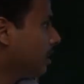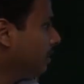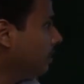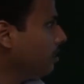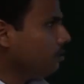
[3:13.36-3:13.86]

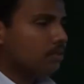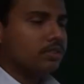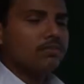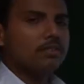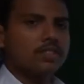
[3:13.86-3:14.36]
revenue
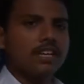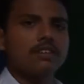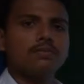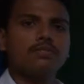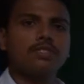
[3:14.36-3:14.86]
from sale
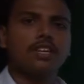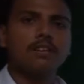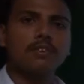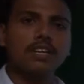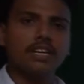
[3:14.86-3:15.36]
of goods
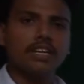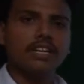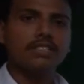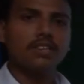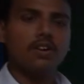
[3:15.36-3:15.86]
can be
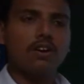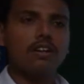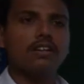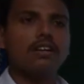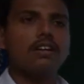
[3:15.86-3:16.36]
recognized
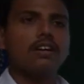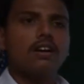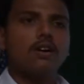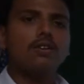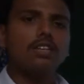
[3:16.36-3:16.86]
on
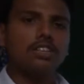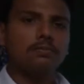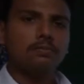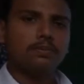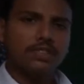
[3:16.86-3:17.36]
ownership
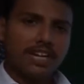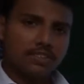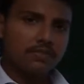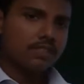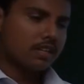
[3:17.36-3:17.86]

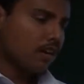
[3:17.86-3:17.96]
transfer